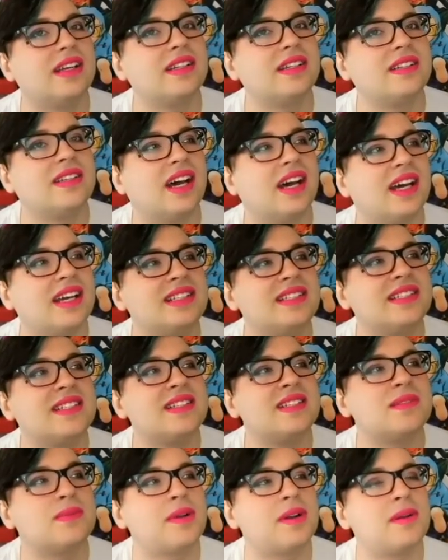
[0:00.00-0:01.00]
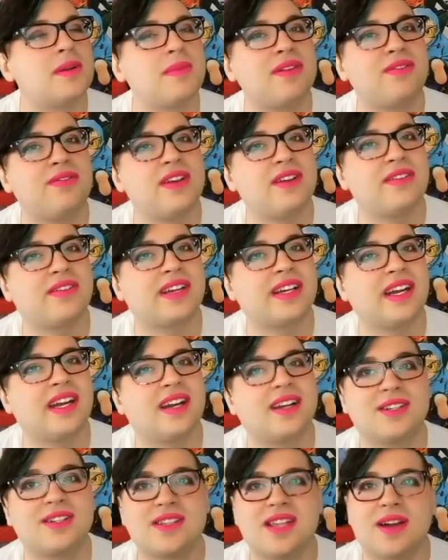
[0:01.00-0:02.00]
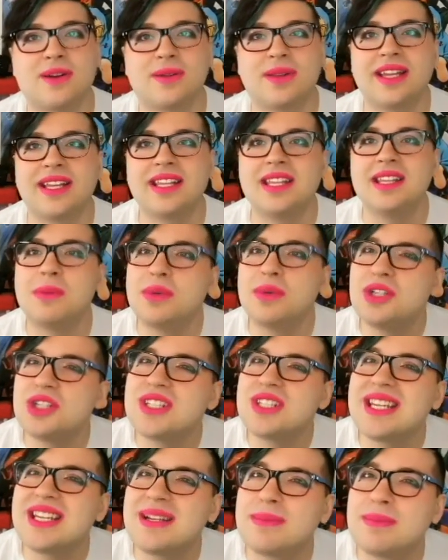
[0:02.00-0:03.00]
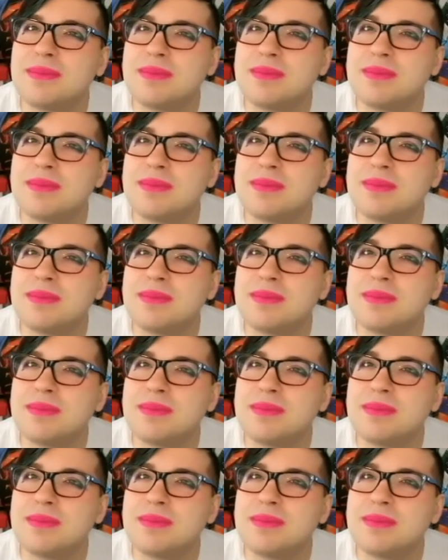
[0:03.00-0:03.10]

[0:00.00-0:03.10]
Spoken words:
And Aizen's one of my favorite characters, how he would just